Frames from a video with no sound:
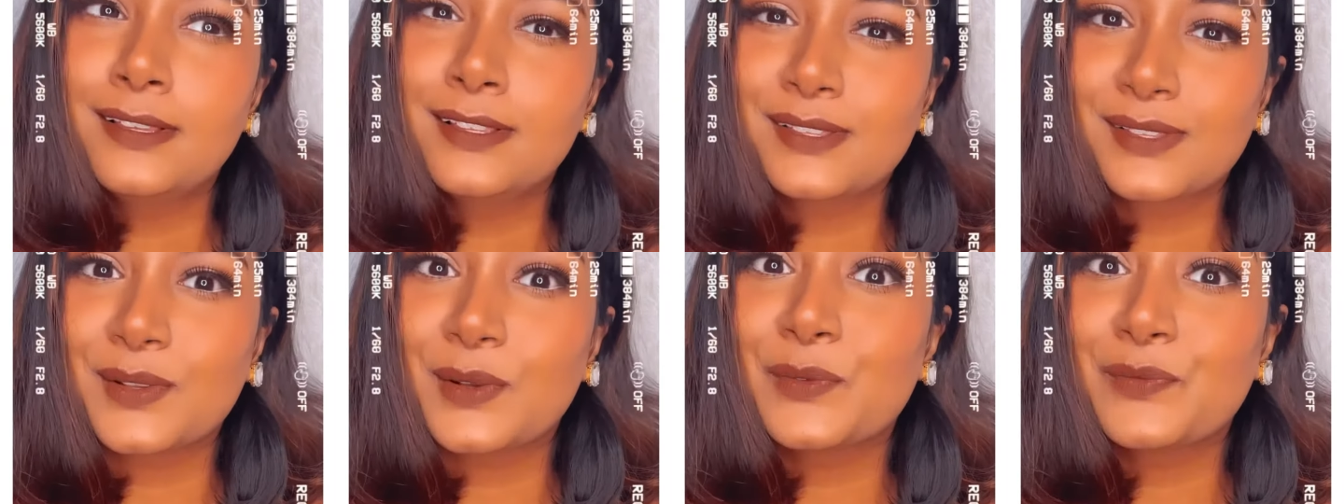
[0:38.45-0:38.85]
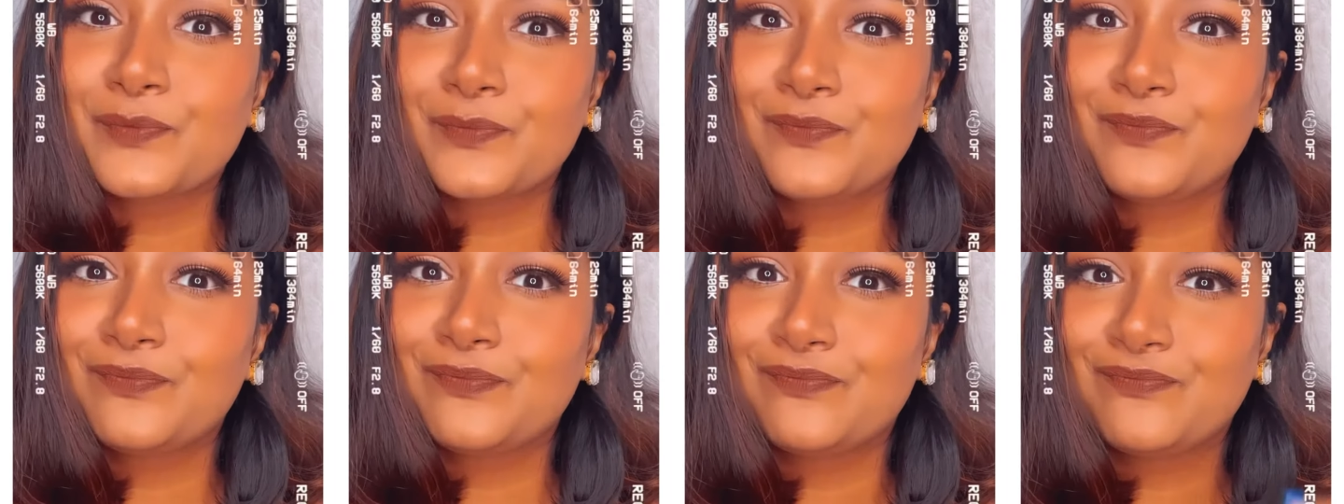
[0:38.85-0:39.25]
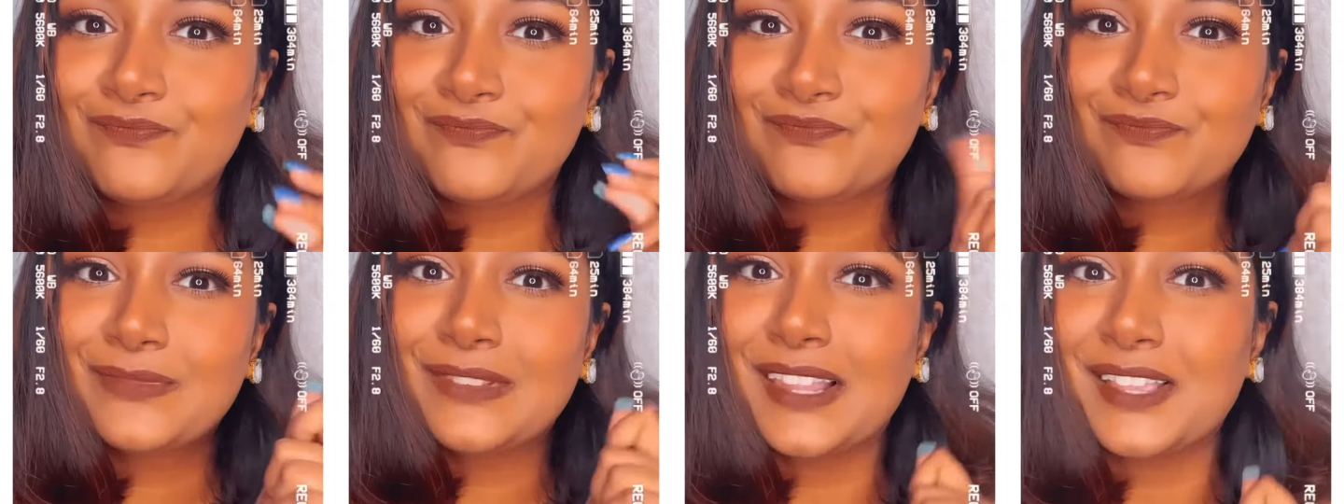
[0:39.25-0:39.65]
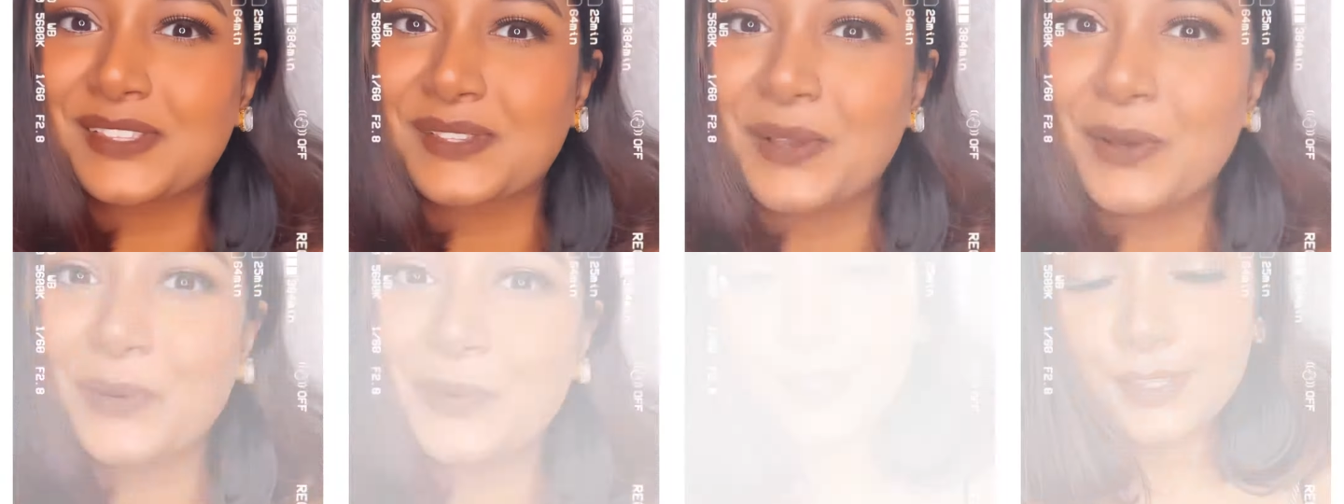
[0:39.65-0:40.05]
So let's
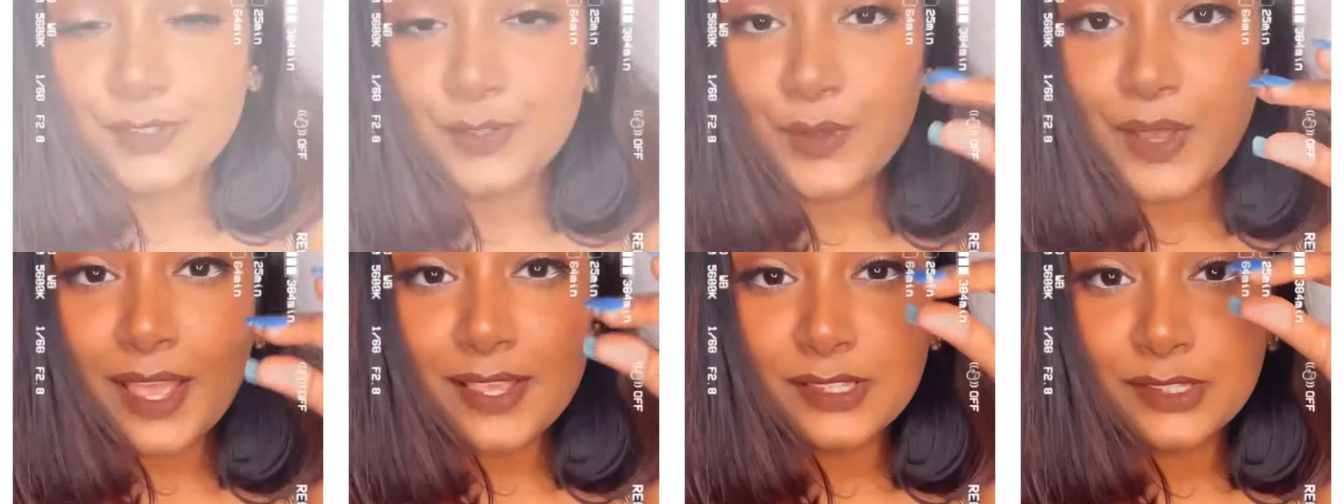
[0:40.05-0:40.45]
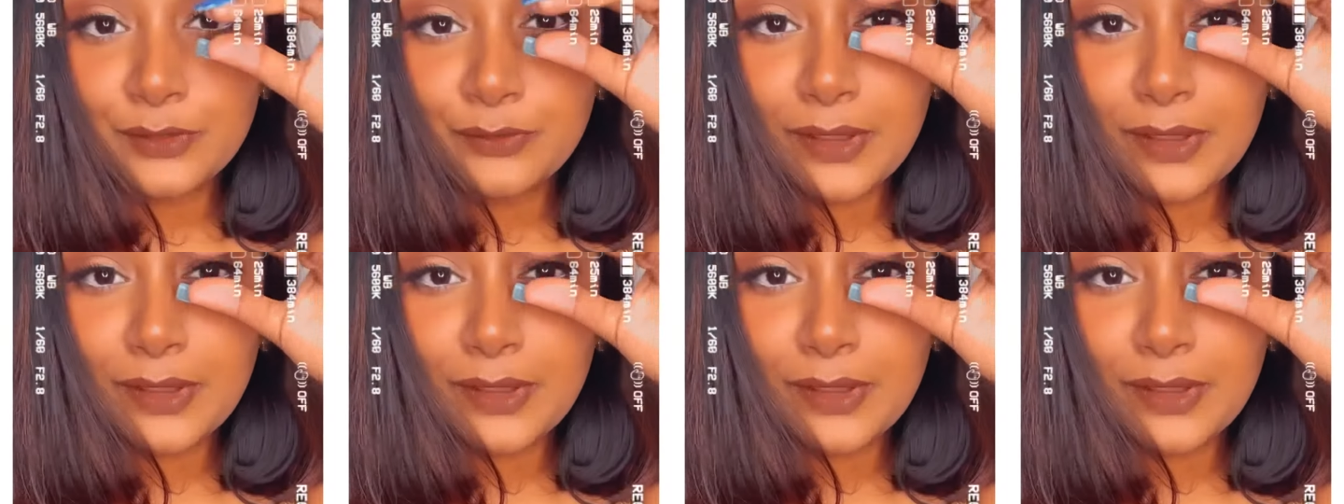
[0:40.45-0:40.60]
go. So guys,